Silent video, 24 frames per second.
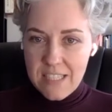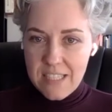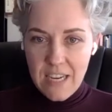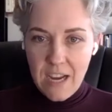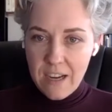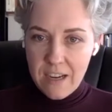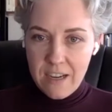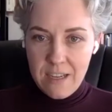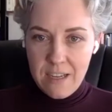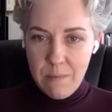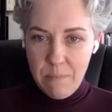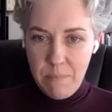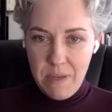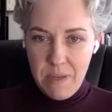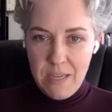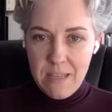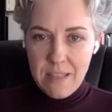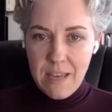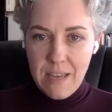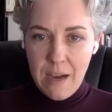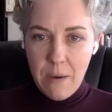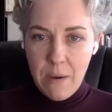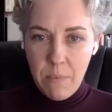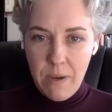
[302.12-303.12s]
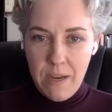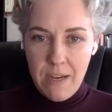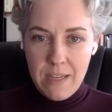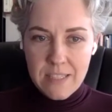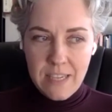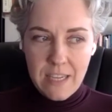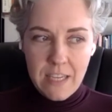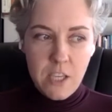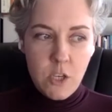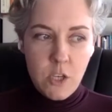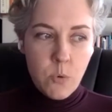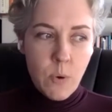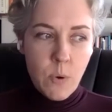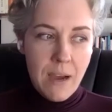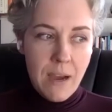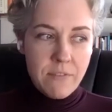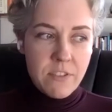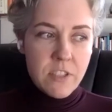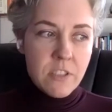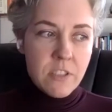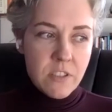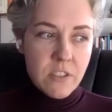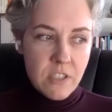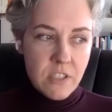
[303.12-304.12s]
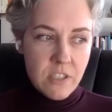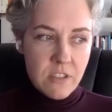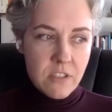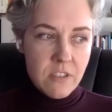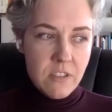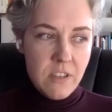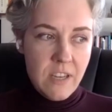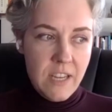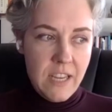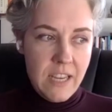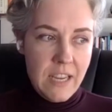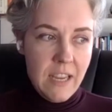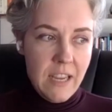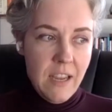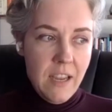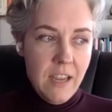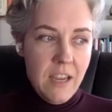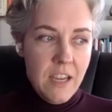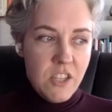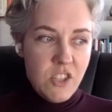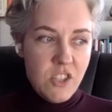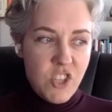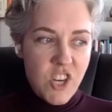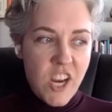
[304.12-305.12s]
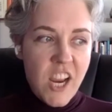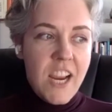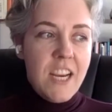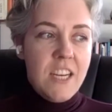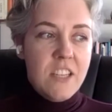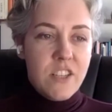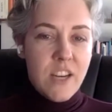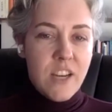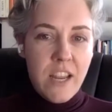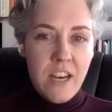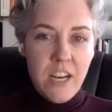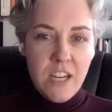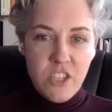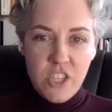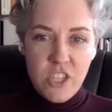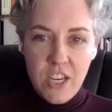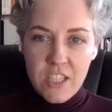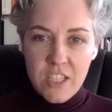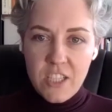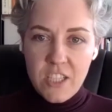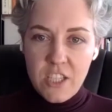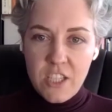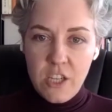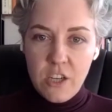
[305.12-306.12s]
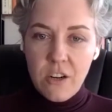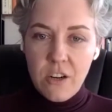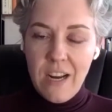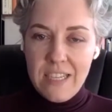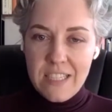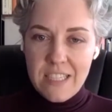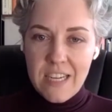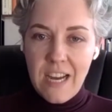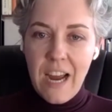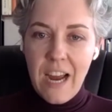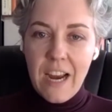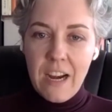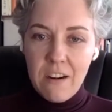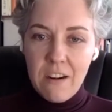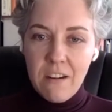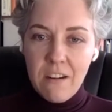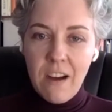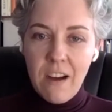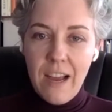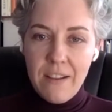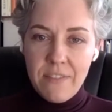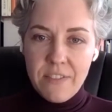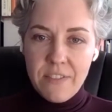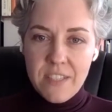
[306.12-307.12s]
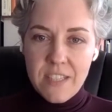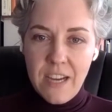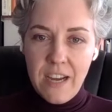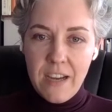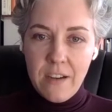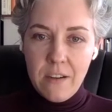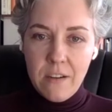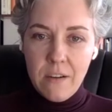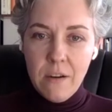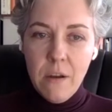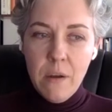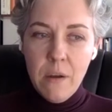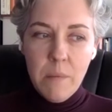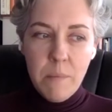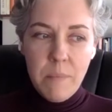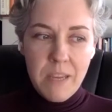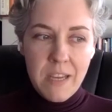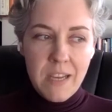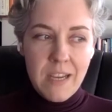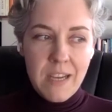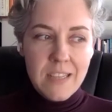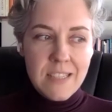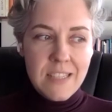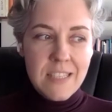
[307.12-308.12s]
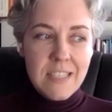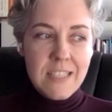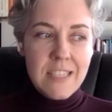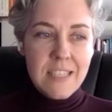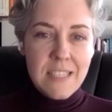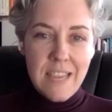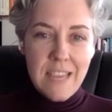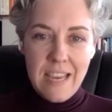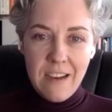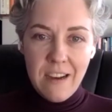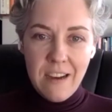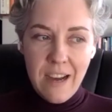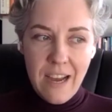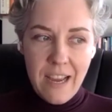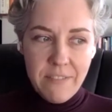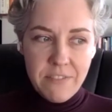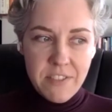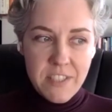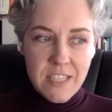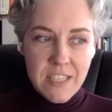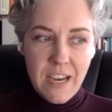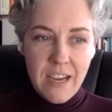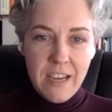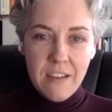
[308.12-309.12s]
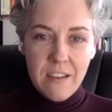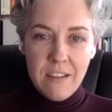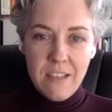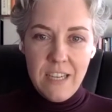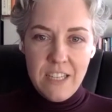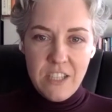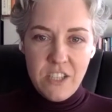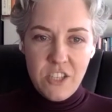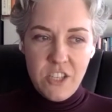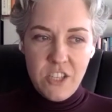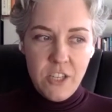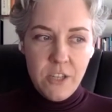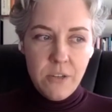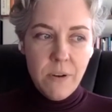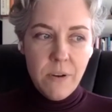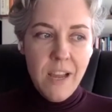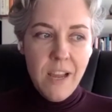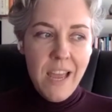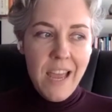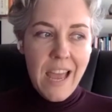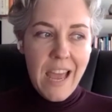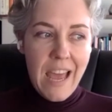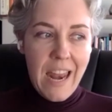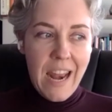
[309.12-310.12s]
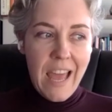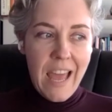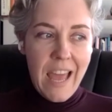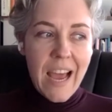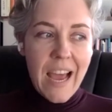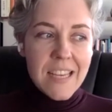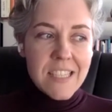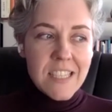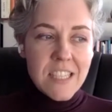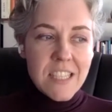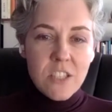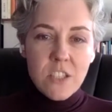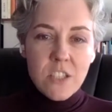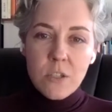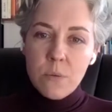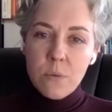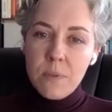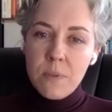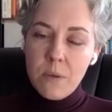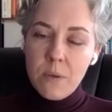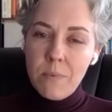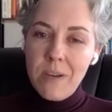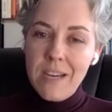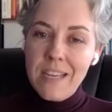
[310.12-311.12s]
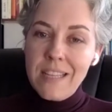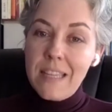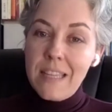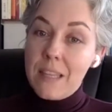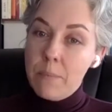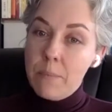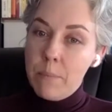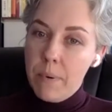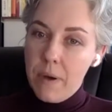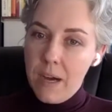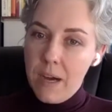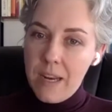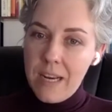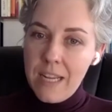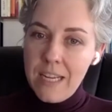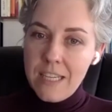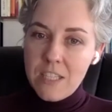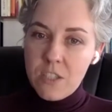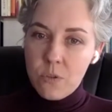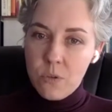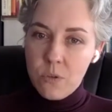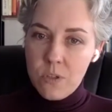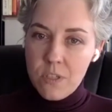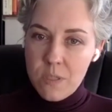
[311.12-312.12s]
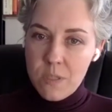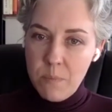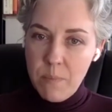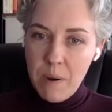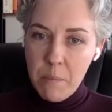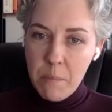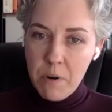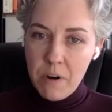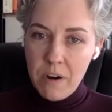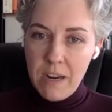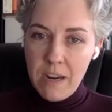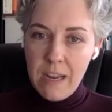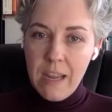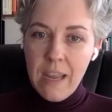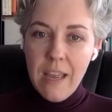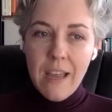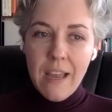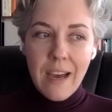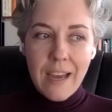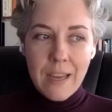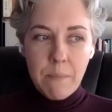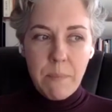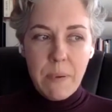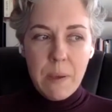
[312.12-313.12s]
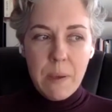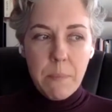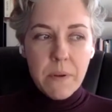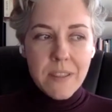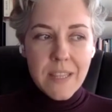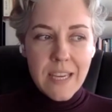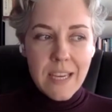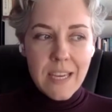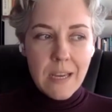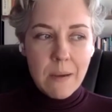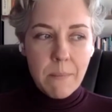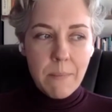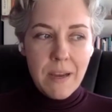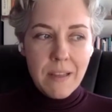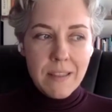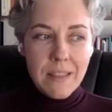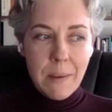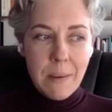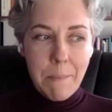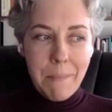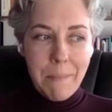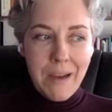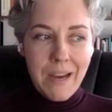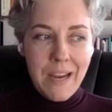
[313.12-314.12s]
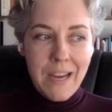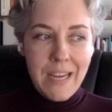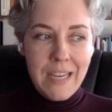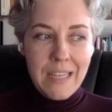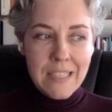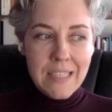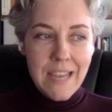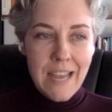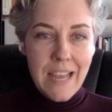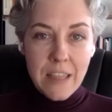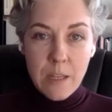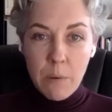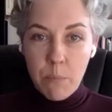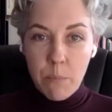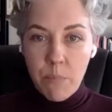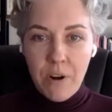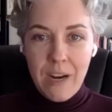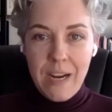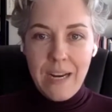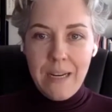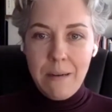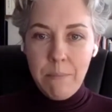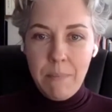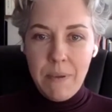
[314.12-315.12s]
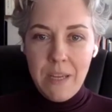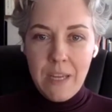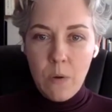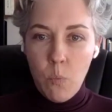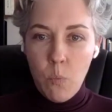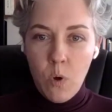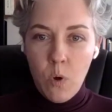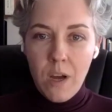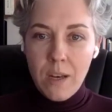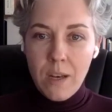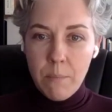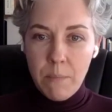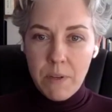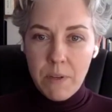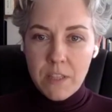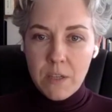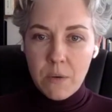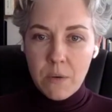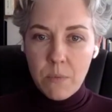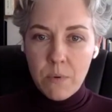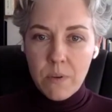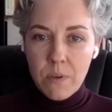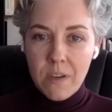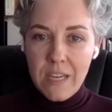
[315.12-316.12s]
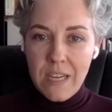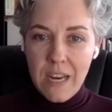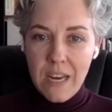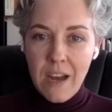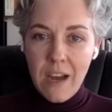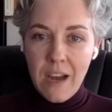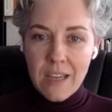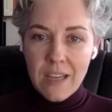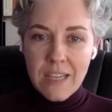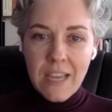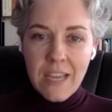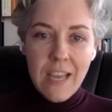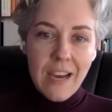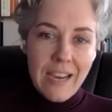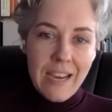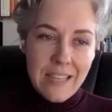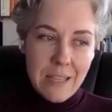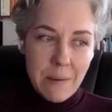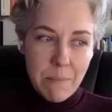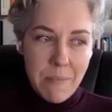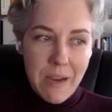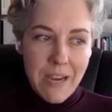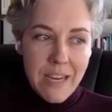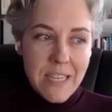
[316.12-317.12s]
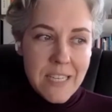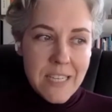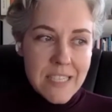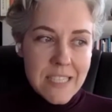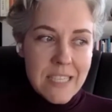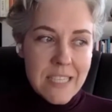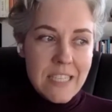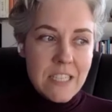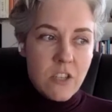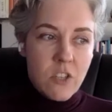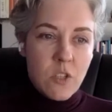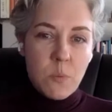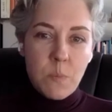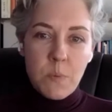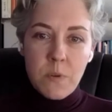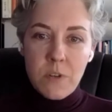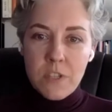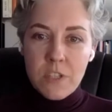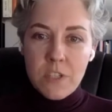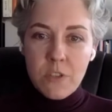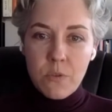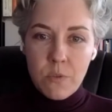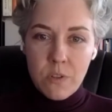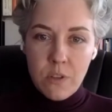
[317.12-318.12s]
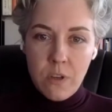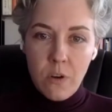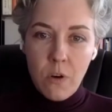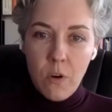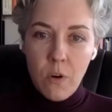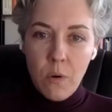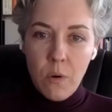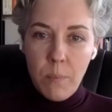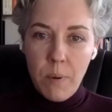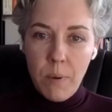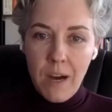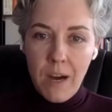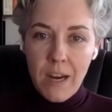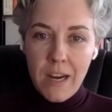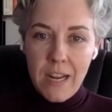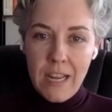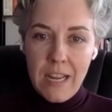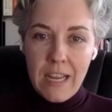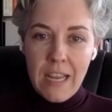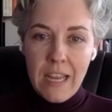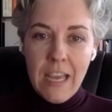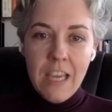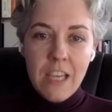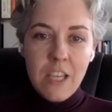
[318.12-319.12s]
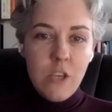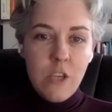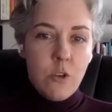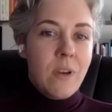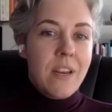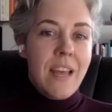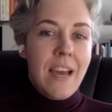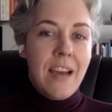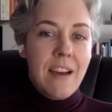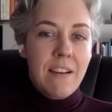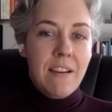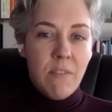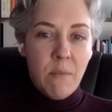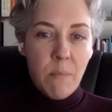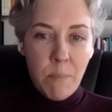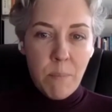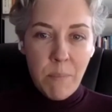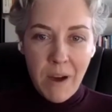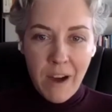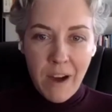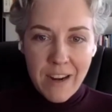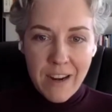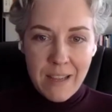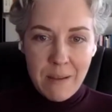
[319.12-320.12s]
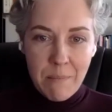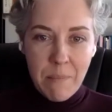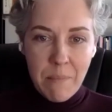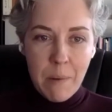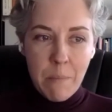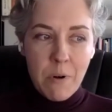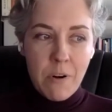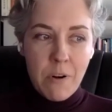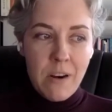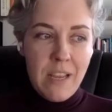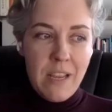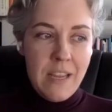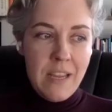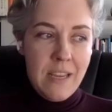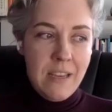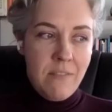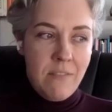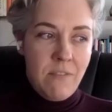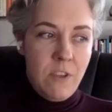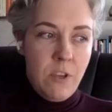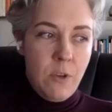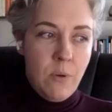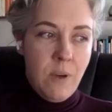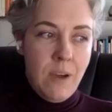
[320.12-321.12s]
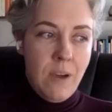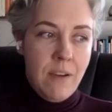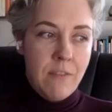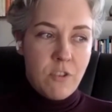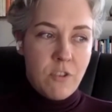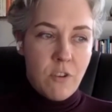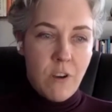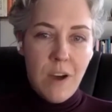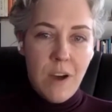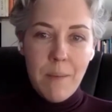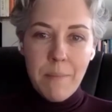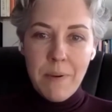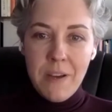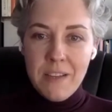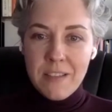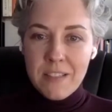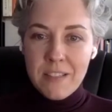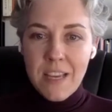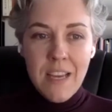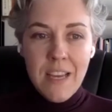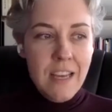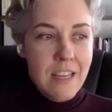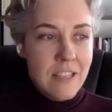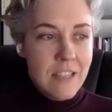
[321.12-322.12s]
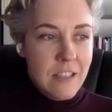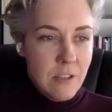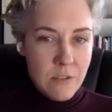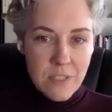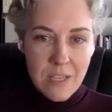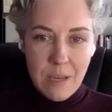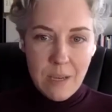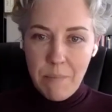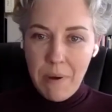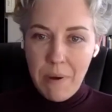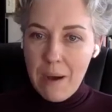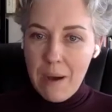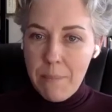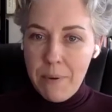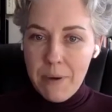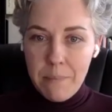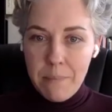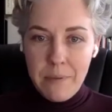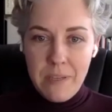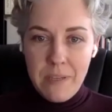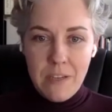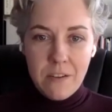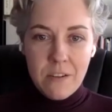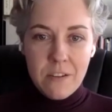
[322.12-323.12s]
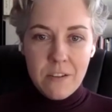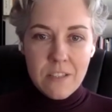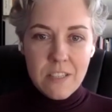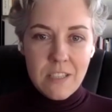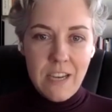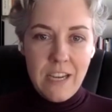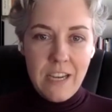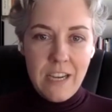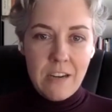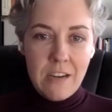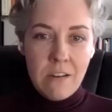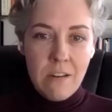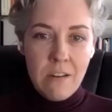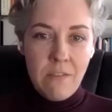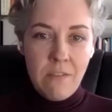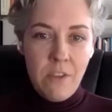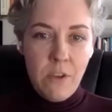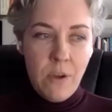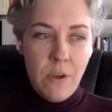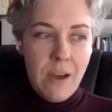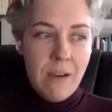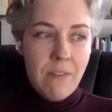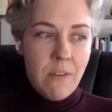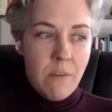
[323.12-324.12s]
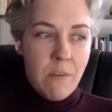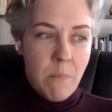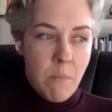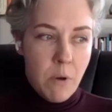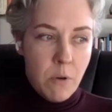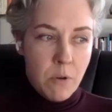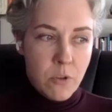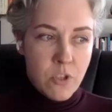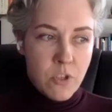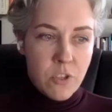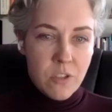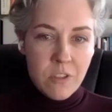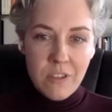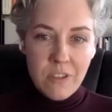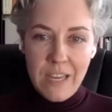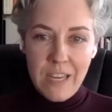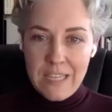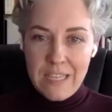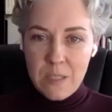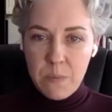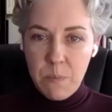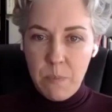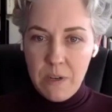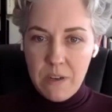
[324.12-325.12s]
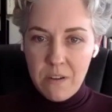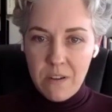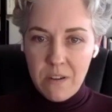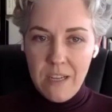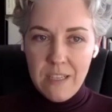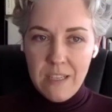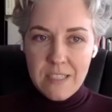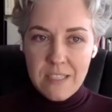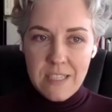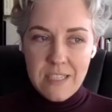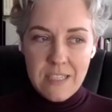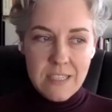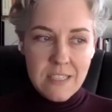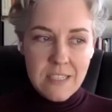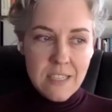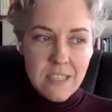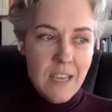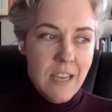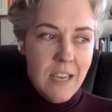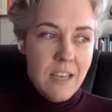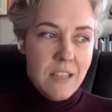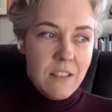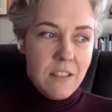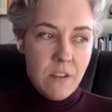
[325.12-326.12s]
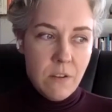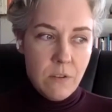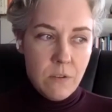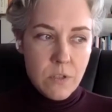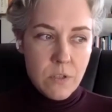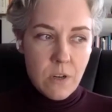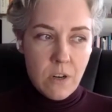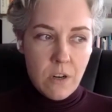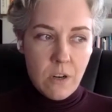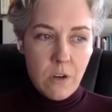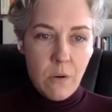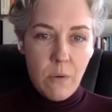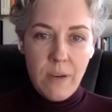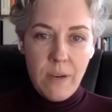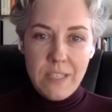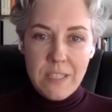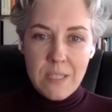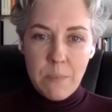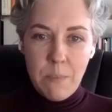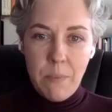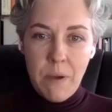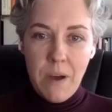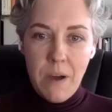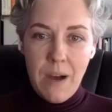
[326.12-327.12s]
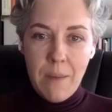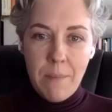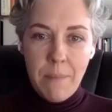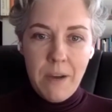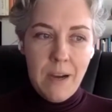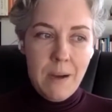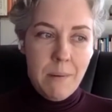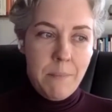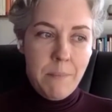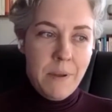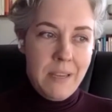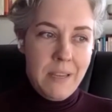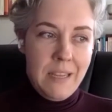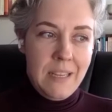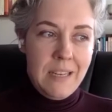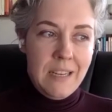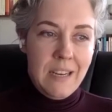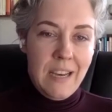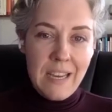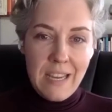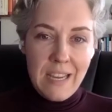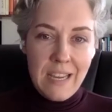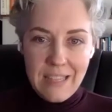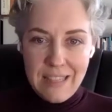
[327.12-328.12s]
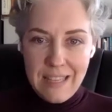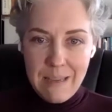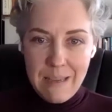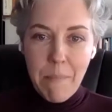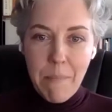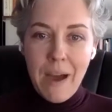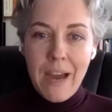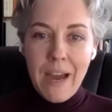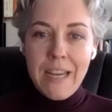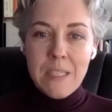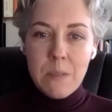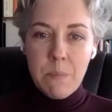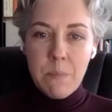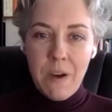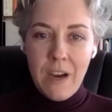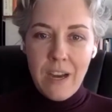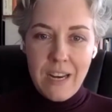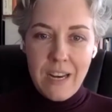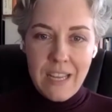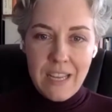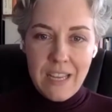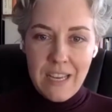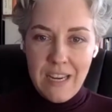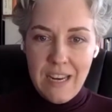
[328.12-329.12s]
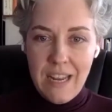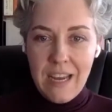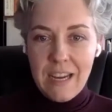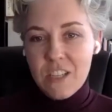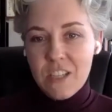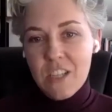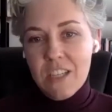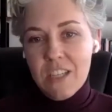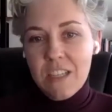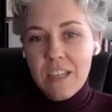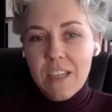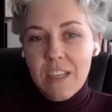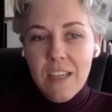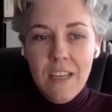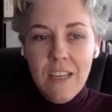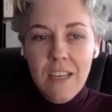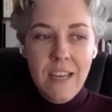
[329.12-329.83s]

not going to be that way. It's like you have to literally change and adjust your entire lifestyle because this is a lifestyle issue and it has to do with the way that the body stores memory. Like people think about the mind and the brain being one, but they're really not. Like the mind is interspersed through the whole body. You can have body memory. If you have traumas, those can pop up years later. If you have emotional experiences, those are going to pop up in like the mind body connection.